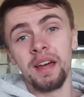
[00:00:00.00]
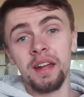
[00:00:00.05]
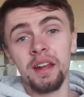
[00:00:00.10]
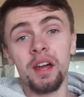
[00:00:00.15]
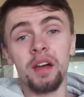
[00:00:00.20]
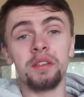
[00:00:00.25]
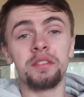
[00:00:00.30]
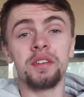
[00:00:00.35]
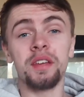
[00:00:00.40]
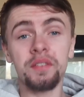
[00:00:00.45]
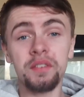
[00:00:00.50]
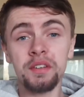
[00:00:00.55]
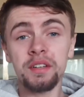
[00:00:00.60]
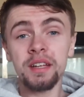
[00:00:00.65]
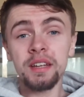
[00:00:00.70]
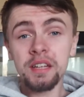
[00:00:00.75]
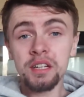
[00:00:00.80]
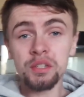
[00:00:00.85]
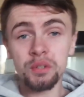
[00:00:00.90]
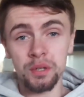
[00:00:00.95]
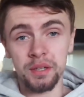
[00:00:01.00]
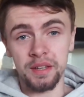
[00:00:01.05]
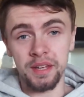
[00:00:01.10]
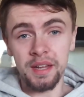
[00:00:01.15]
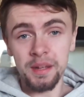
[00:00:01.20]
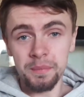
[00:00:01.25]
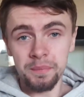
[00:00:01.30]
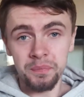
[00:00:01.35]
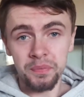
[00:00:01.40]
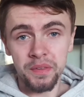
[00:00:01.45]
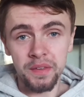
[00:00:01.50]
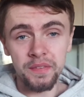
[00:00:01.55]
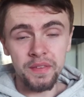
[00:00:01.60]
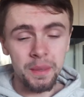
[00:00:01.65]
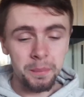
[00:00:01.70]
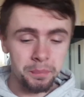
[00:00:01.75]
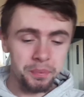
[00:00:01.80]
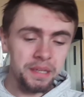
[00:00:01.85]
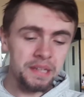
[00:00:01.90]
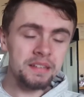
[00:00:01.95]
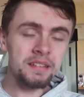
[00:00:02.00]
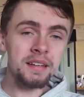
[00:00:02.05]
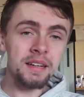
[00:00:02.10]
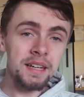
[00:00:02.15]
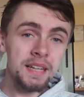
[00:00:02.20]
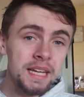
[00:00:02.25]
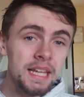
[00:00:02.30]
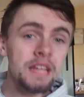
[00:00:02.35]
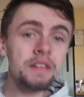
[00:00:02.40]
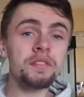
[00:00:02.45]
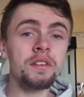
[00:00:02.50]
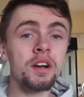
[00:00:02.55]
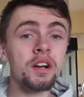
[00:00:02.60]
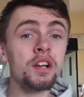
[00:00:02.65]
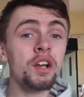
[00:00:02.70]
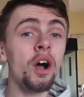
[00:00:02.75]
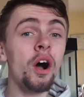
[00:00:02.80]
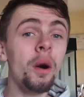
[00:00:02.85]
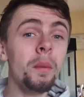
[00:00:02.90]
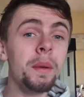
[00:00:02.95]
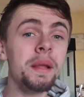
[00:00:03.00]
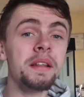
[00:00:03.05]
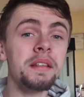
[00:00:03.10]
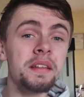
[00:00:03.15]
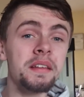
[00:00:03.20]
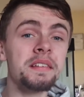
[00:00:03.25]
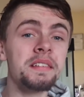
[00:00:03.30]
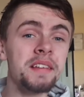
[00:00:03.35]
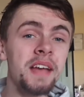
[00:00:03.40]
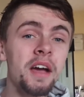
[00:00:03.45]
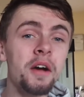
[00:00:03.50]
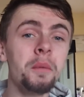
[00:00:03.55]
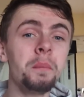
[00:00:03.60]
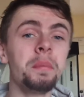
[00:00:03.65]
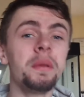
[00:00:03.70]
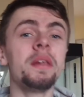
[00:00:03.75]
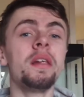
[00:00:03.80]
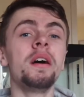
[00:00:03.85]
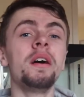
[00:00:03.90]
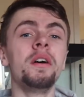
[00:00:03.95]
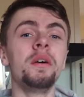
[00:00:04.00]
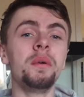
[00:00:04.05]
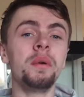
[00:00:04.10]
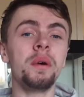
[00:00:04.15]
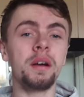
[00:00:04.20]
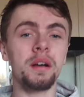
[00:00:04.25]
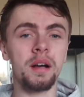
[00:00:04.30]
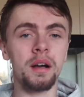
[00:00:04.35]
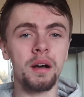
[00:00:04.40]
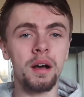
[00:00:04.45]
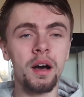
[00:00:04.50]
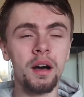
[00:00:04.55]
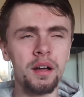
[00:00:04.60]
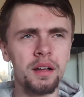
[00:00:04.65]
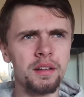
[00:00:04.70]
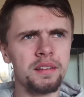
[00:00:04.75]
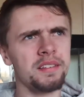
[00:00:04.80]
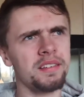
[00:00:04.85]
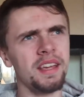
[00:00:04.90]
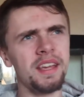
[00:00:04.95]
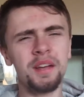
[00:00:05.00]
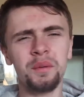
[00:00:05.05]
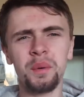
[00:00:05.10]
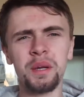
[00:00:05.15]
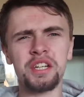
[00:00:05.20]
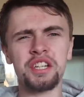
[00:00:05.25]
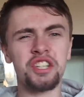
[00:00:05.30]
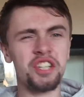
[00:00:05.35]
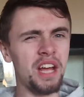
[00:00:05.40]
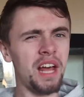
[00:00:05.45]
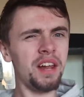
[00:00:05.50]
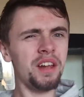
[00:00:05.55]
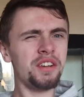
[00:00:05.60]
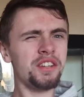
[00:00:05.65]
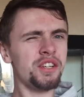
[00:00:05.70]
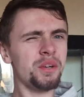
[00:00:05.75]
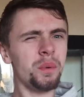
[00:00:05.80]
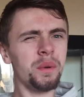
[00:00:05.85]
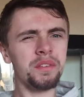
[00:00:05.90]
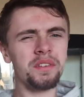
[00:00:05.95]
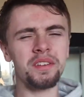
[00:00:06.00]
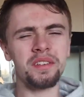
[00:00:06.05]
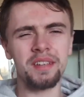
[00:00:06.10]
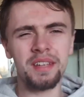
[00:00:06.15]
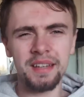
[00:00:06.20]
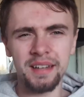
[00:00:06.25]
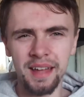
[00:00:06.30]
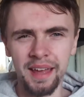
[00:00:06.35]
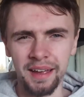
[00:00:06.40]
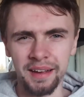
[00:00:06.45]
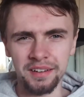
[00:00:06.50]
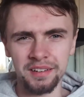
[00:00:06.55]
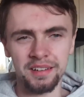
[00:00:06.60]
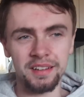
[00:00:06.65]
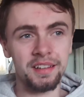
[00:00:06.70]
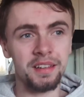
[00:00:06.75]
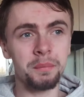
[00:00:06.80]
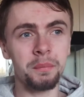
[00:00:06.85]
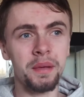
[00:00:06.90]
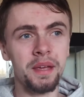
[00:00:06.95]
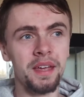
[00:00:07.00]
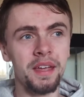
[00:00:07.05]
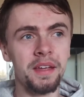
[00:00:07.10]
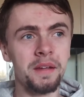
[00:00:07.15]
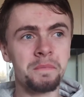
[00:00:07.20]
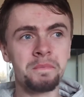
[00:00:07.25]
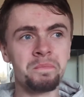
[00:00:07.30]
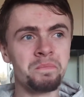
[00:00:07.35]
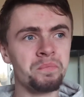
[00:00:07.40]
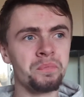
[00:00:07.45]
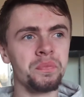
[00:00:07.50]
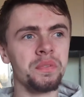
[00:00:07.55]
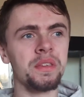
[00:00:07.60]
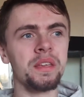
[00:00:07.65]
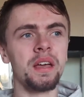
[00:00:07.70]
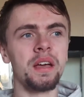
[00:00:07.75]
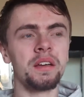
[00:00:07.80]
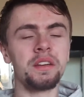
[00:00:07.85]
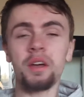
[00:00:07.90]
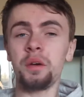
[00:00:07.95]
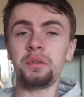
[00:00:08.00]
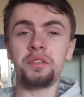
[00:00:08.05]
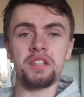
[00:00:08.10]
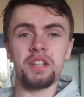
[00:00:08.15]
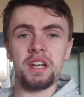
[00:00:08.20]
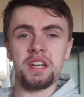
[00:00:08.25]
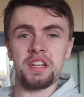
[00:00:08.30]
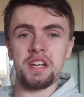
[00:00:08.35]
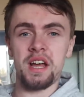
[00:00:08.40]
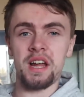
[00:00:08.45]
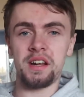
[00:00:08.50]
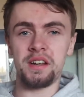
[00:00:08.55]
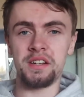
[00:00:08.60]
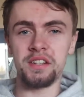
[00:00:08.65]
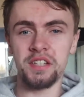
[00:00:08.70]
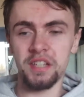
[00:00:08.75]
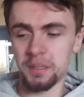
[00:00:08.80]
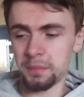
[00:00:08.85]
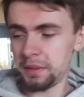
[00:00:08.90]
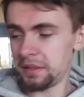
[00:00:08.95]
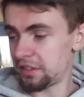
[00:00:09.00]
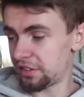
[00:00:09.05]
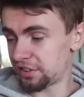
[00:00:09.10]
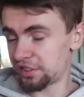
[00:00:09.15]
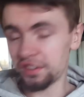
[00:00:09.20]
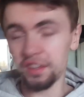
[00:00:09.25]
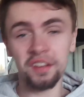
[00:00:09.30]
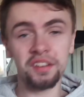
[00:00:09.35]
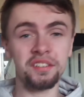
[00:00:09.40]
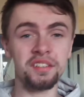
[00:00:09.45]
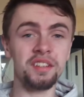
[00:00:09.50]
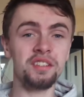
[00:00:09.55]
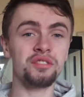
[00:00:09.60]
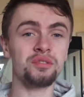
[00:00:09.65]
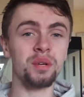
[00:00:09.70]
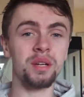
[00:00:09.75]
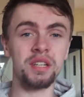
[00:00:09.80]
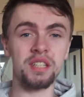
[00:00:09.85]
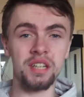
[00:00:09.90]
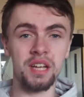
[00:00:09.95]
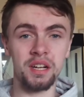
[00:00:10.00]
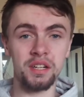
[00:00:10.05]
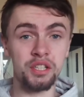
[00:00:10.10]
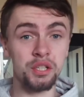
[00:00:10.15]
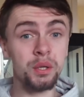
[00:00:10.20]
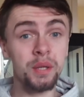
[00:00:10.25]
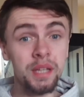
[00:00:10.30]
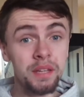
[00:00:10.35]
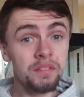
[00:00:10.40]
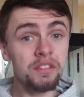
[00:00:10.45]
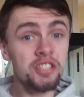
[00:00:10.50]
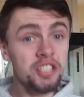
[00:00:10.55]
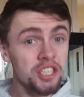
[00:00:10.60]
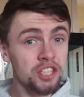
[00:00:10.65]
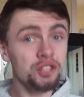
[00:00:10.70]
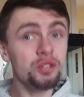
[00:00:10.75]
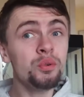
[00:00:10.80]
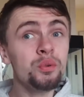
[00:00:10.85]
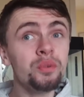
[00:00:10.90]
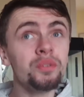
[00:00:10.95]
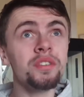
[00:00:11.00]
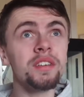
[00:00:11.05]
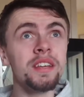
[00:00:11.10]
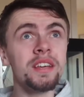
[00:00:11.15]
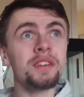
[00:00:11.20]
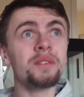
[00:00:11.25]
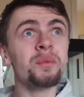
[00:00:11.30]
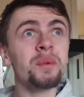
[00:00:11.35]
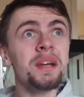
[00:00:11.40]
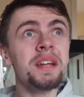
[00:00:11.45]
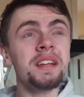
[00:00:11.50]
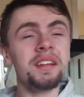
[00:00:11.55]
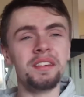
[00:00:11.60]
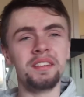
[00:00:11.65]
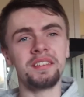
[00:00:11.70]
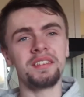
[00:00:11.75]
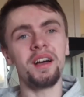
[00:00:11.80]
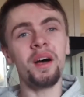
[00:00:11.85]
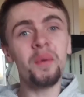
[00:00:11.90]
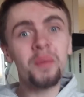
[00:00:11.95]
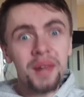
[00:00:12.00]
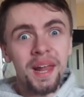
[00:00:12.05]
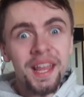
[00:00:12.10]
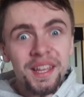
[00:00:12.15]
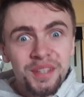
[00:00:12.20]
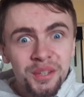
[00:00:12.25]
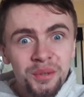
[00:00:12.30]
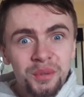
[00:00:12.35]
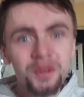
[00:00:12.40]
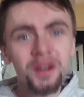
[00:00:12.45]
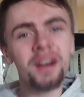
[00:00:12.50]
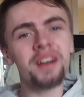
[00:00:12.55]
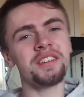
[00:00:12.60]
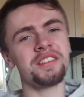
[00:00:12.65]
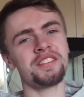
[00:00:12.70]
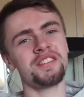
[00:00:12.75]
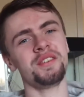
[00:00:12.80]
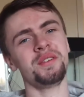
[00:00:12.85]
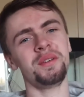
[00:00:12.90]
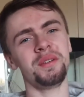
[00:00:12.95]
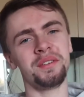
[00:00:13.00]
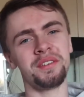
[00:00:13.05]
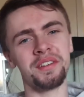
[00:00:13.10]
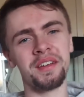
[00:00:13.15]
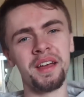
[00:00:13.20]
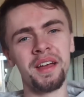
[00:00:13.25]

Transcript: No, so if you did enjoy that, then please leave a comment down below saying which challenge you want to see next. It can be Ghost Chilli Challenge, it can be Disgusting Drink Challenge, you can even choose the ingredients. I'll let you guys choose.